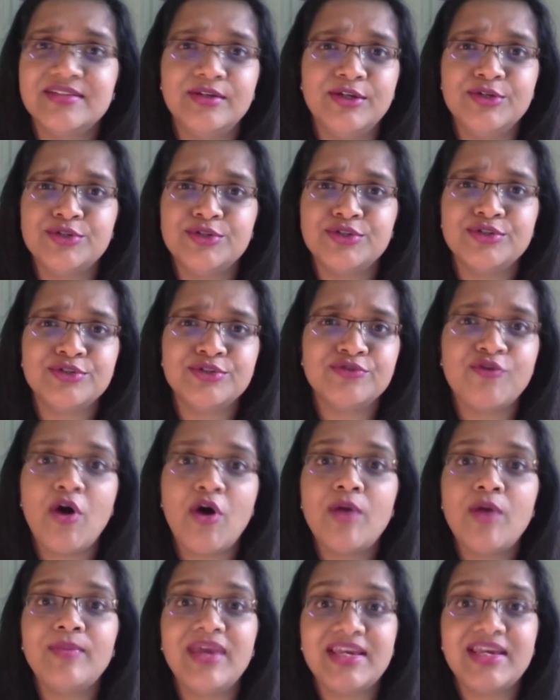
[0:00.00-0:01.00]
solutions
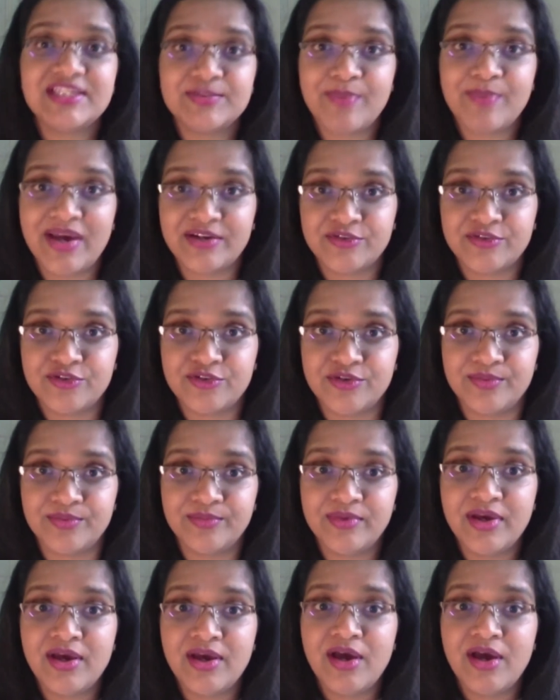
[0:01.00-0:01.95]
form a spectrum